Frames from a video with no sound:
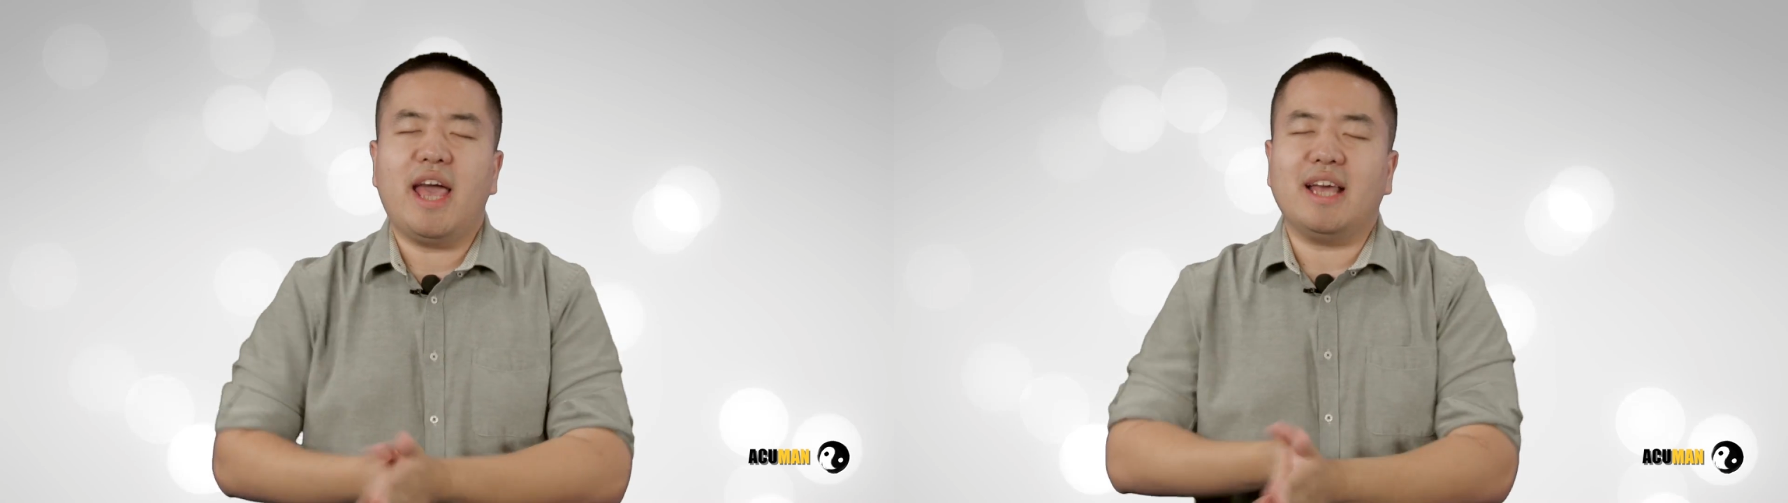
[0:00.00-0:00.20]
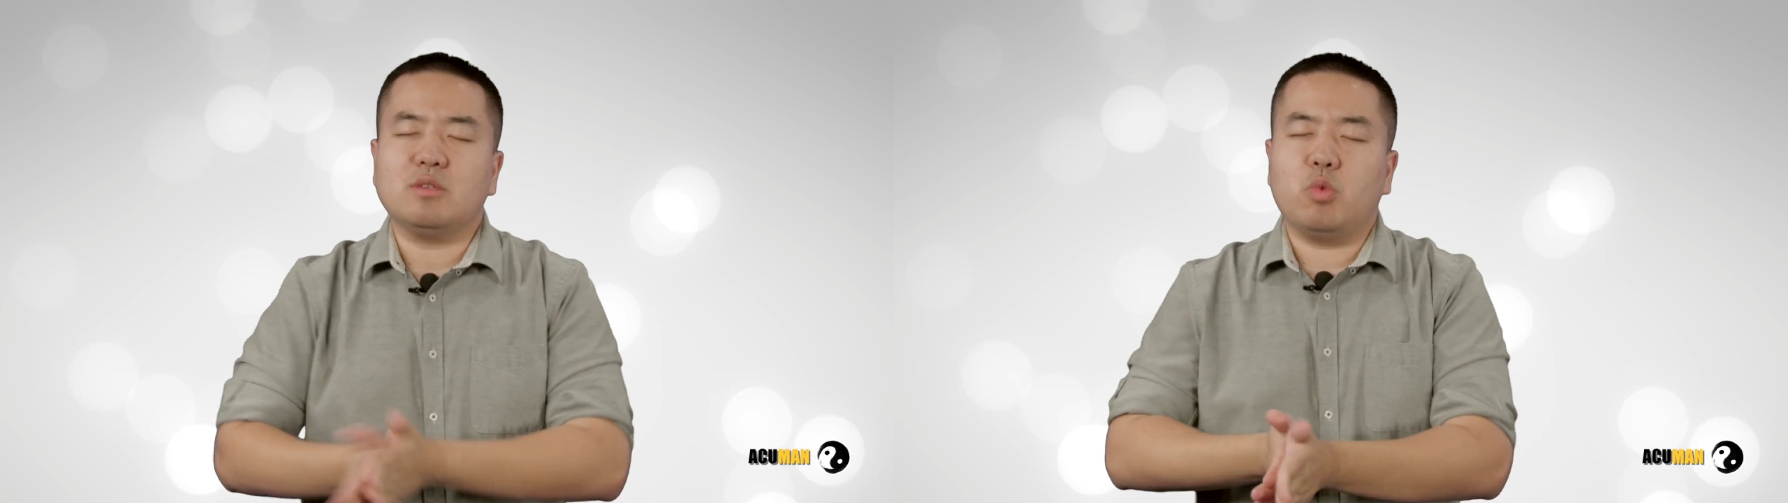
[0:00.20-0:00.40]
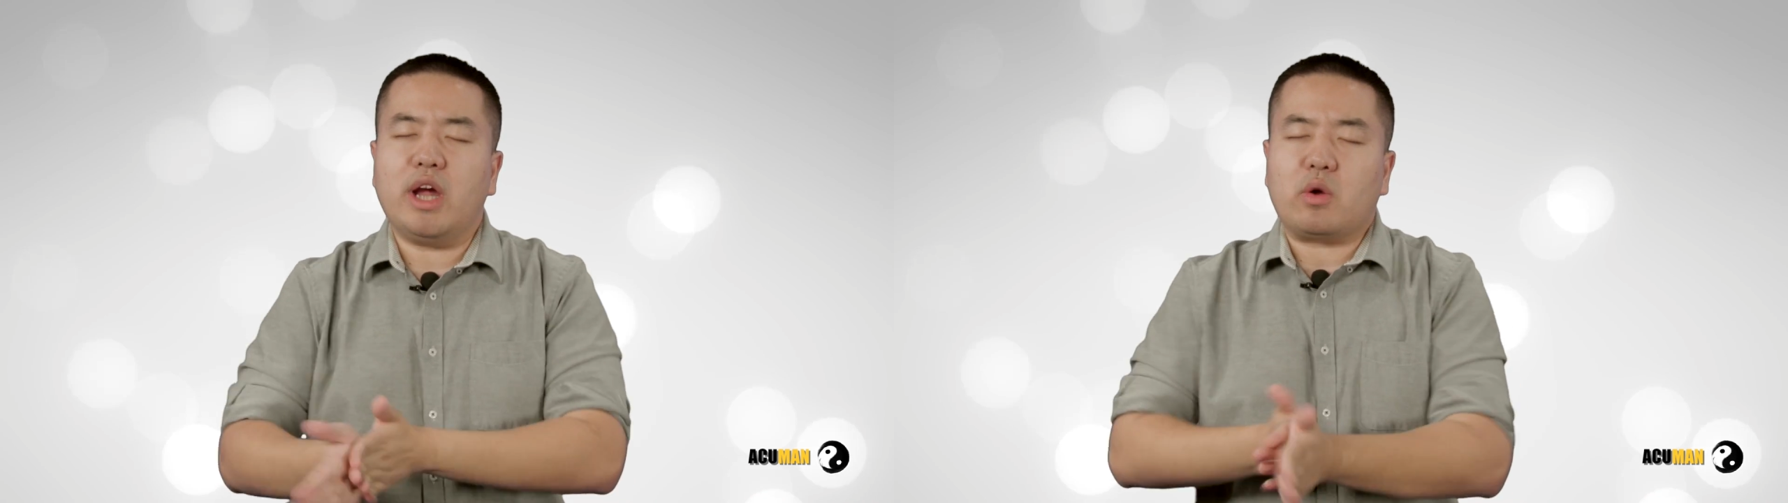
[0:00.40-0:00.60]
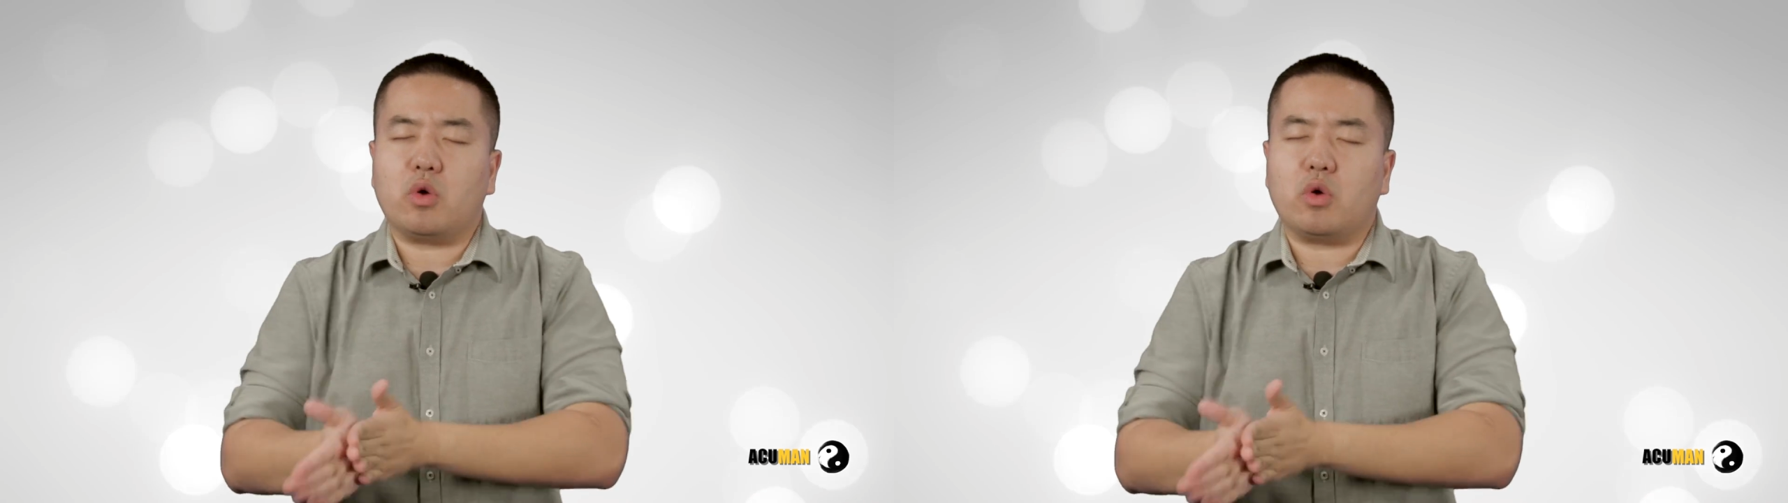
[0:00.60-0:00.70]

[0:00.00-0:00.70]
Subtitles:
hands very